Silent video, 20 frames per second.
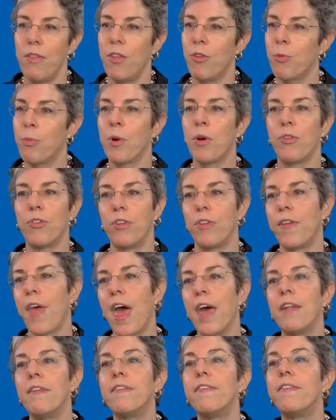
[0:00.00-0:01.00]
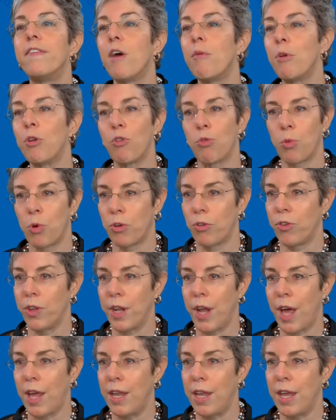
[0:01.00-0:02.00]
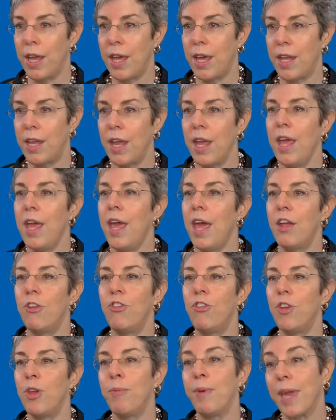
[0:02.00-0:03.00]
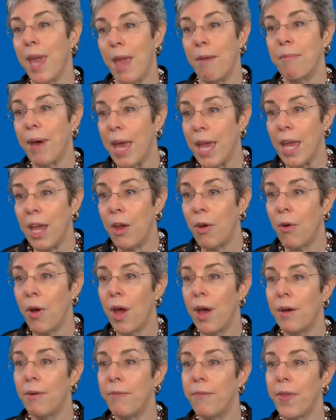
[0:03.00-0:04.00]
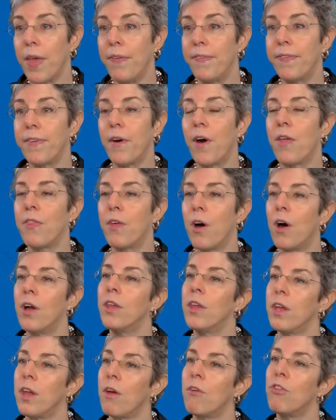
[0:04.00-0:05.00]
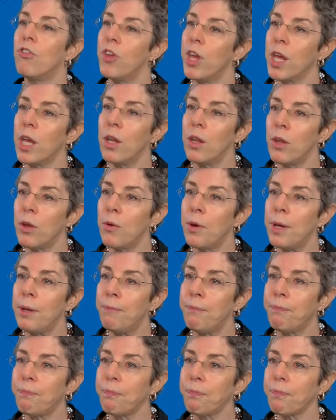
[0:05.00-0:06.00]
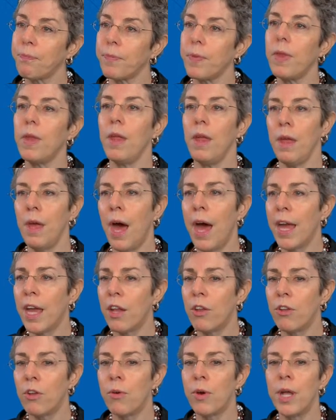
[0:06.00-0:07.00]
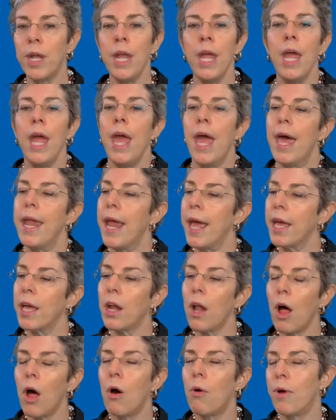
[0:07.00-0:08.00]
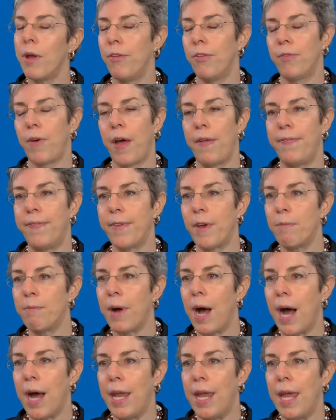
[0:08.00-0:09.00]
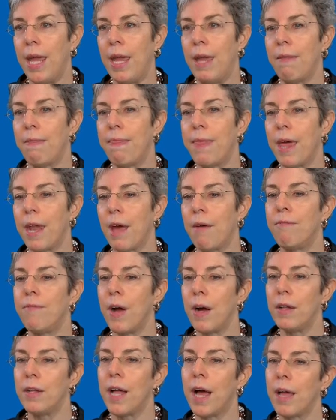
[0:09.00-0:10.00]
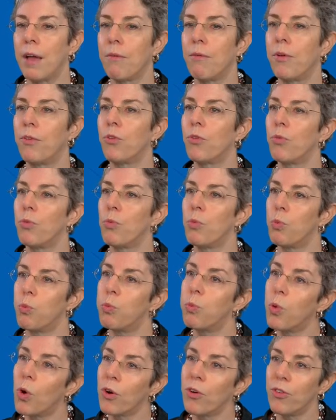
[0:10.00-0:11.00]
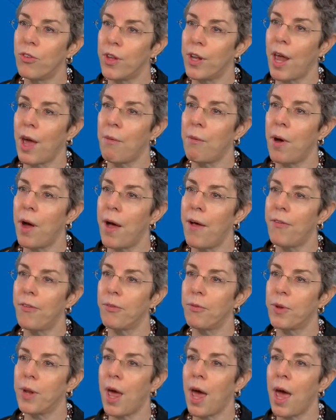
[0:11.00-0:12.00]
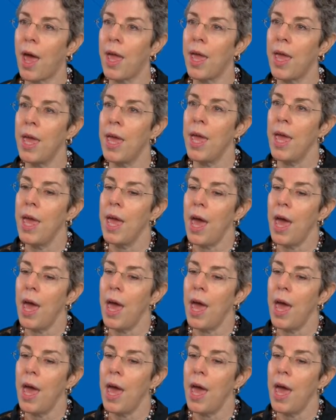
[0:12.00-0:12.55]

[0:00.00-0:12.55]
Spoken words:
this person's had it so much worse than I did. And she became my hero. And so I thought, you know, if she can do it, I can do it. And I could always find somebody that I felt like was worse than I was. When I